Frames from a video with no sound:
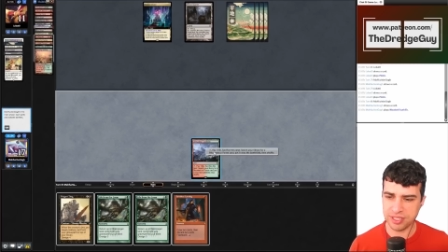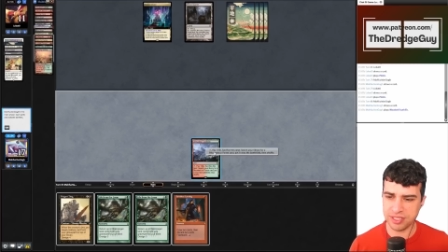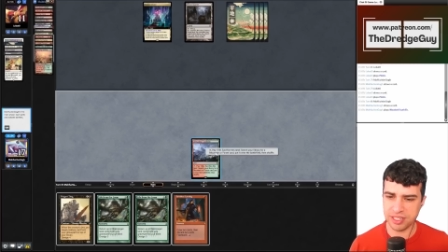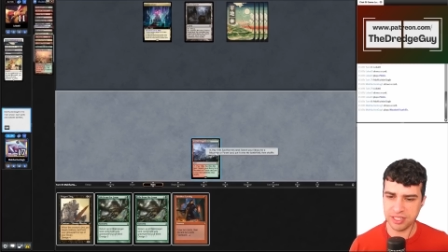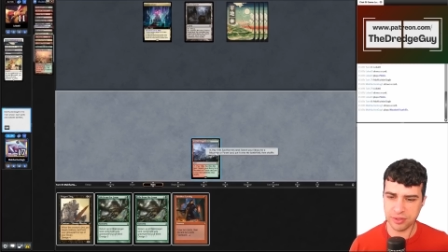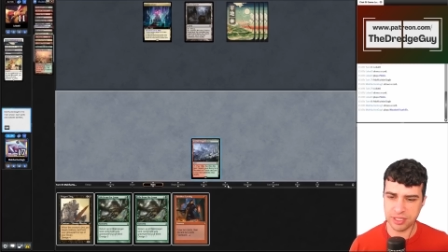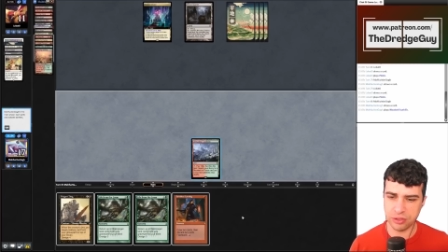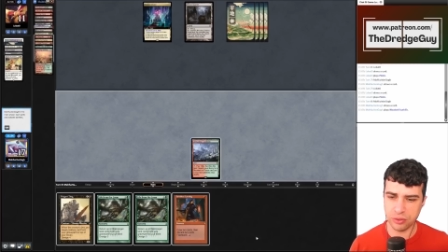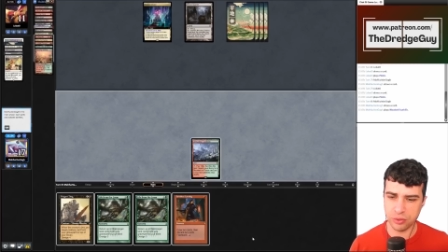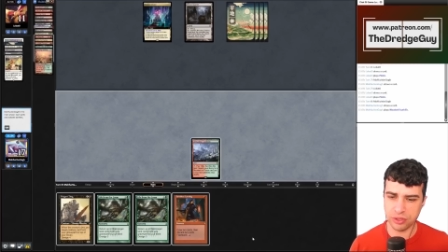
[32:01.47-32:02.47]
here, guys. We need
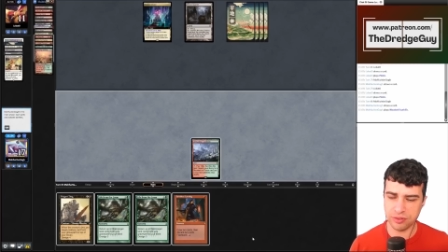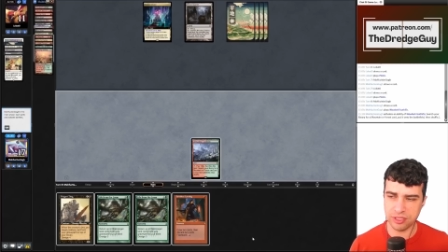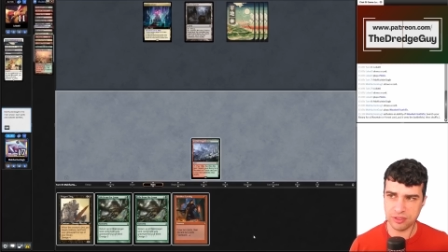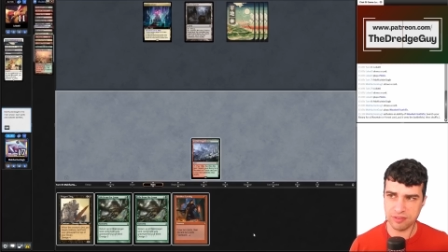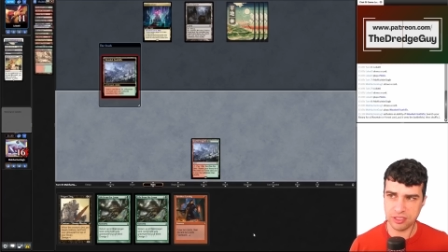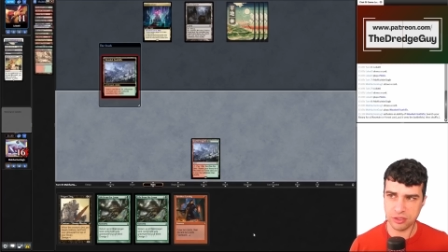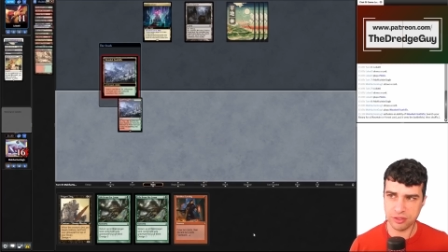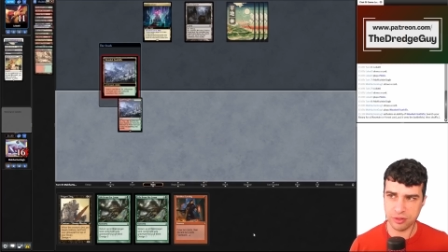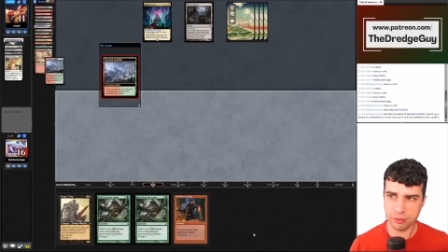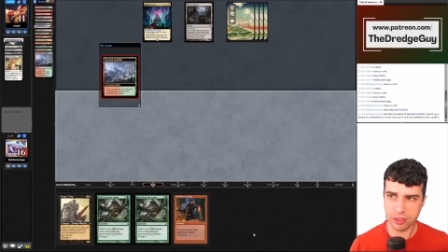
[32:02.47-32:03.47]
to resolve this Faithless
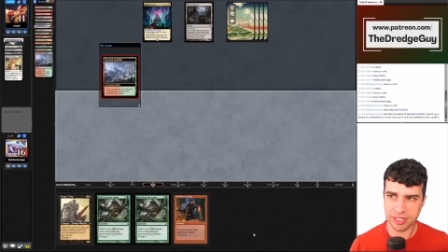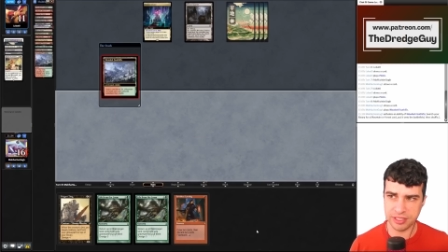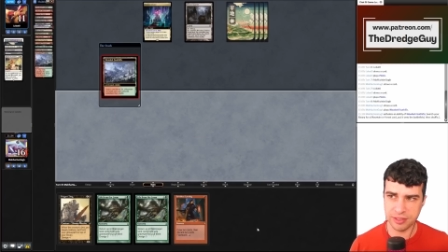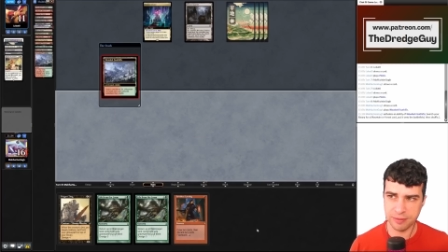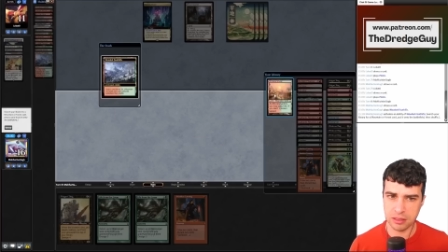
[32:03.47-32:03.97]
Looting from our hand.